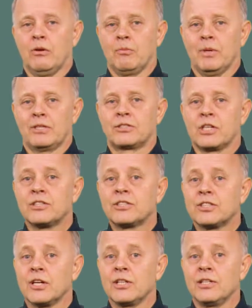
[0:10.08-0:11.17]
but such
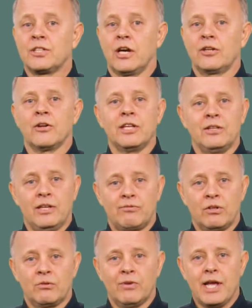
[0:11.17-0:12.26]
studies are done in
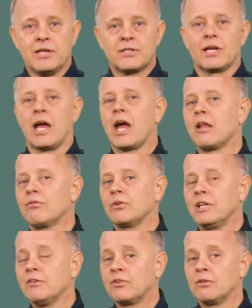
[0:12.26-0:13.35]
different ways and for
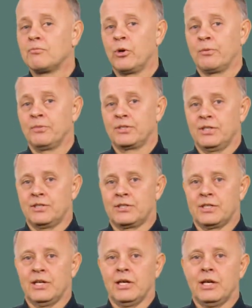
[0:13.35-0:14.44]
different
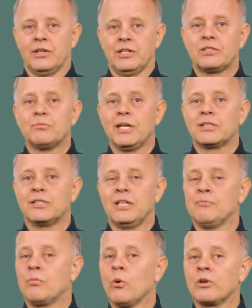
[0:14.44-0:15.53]
purposes. This makes it
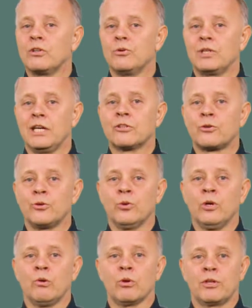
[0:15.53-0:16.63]
important to think through
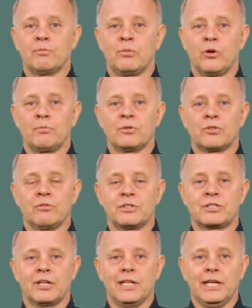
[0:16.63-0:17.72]
what the purpose of the
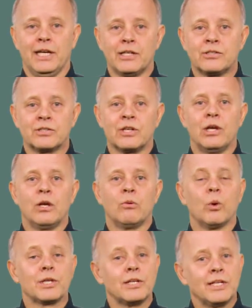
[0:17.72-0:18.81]
study is,
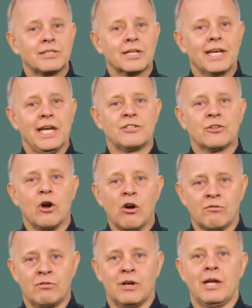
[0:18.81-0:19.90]
what it is a case
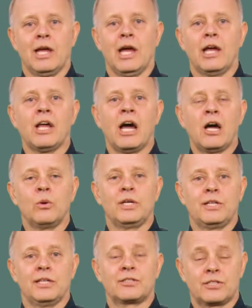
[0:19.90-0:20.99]
of, and how it
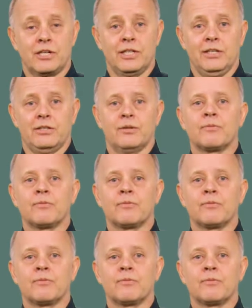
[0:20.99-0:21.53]
is studied.